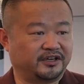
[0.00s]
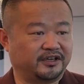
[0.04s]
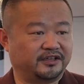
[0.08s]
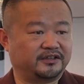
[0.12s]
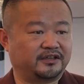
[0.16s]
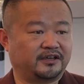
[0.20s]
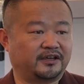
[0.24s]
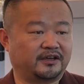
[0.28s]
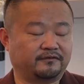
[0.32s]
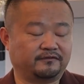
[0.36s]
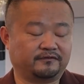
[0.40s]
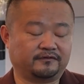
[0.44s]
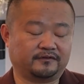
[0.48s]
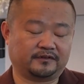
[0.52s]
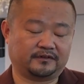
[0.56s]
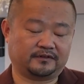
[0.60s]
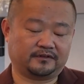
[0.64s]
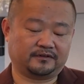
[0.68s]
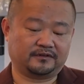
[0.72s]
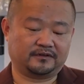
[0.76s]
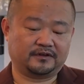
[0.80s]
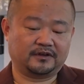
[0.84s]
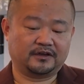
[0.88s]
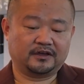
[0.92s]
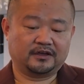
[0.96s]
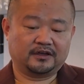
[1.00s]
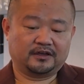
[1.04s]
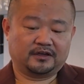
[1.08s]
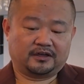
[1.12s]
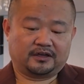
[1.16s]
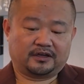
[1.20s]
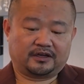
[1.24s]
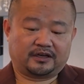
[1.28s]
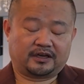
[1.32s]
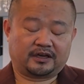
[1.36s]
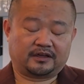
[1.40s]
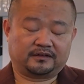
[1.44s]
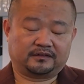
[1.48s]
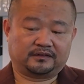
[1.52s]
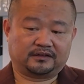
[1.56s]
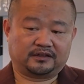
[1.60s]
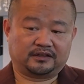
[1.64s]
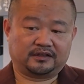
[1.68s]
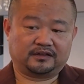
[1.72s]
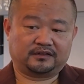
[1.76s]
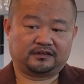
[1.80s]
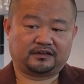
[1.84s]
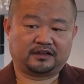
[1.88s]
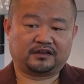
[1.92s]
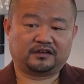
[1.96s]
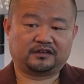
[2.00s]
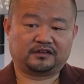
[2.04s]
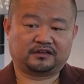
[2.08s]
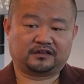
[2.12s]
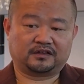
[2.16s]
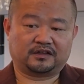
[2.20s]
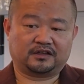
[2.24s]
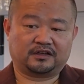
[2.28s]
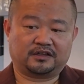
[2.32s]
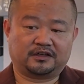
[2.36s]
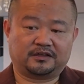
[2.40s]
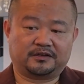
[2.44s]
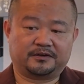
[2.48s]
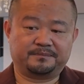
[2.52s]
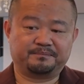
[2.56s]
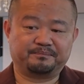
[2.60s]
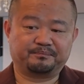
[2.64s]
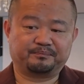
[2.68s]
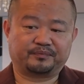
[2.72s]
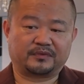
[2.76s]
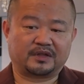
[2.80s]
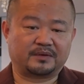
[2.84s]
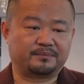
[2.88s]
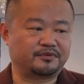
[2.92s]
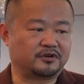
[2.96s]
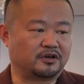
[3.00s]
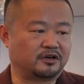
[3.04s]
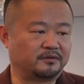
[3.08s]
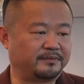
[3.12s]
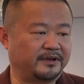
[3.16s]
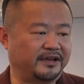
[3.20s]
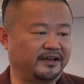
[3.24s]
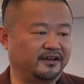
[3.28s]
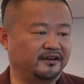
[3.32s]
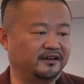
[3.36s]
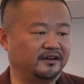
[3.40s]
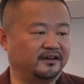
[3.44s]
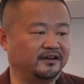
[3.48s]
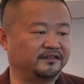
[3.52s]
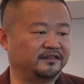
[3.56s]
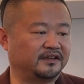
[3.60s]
It have uh, has a uh, six propeller